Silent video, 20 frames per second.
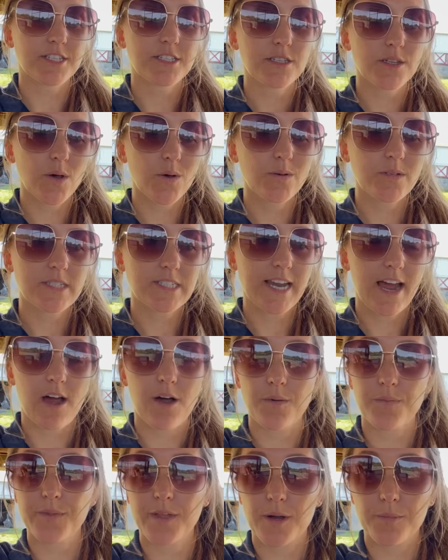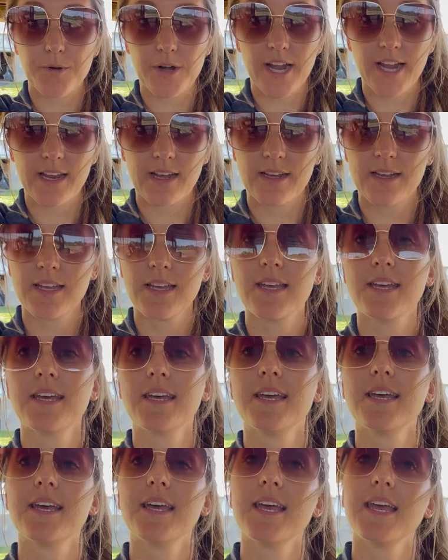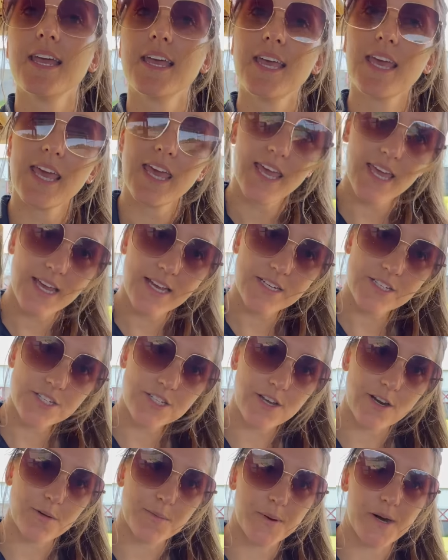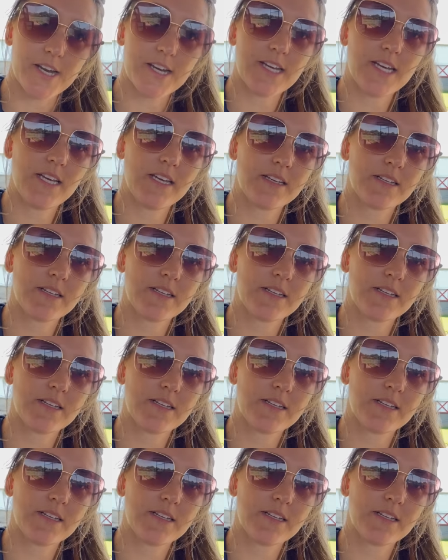slows down their brain and their body.